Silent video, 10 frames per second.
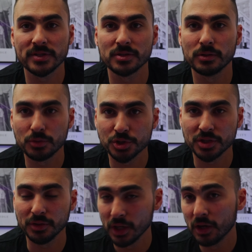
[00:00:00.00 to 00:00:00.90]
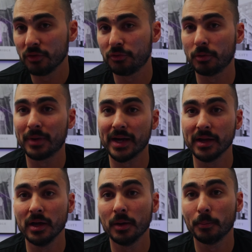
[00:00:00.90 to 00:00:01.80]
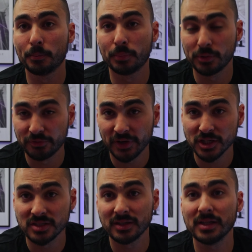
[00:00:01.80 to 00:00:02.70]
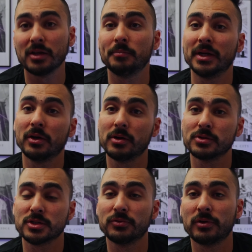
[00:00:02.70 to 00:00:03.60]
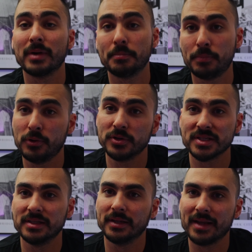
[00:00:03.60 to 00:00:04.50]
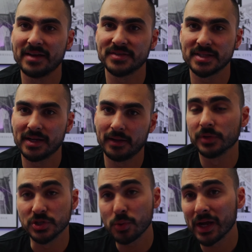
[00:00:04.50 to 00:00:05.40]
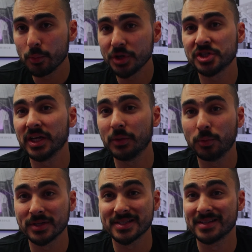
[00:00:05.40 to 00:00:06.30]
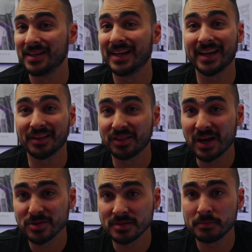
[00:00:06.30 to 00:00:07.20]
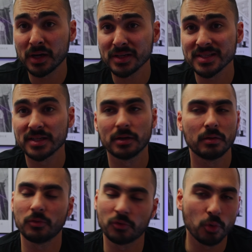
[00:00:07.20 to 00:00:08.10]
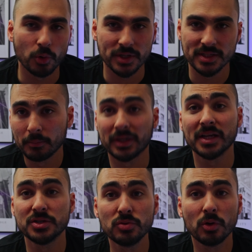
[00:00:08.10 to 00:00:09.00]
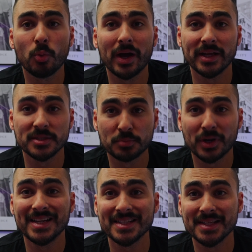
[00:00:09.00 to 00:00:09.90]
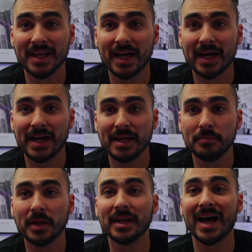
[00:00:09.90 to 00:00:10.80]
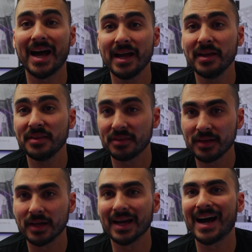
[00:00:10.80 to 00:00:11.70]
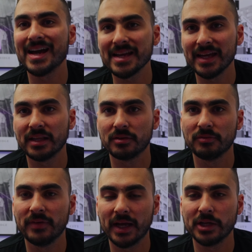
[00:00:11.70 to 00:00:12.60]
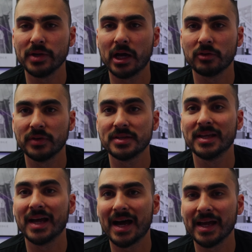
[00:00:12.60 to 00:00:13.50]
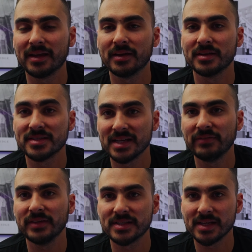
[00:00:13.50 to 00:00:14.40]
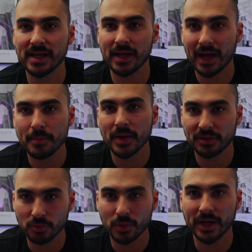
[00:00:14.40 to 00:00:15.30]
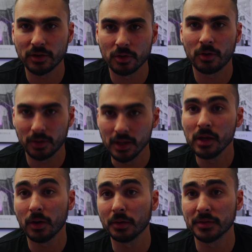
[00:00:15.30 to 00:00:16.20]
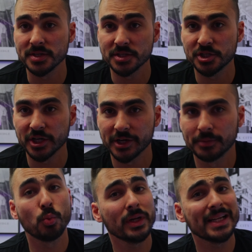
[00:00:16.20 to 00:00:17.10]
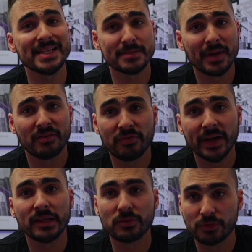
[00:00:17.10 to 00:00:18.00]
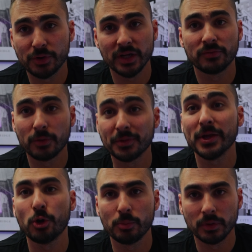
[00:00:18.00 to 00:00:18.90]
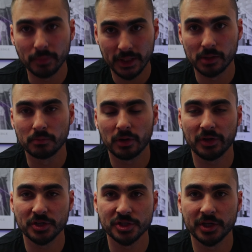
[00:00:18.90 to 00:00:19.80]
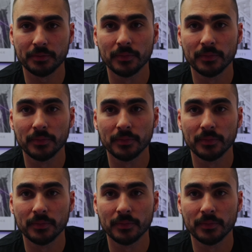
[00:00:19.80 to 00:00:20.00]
solution for my professional but also for my personal lifestyle. Do I wish it was like $1,000? Of course, but I do know why it's priced that high, and I think I get the value out of it that I can safely say I made the right call on this chair. What is my final verdict for the Herman Miller Embody chair?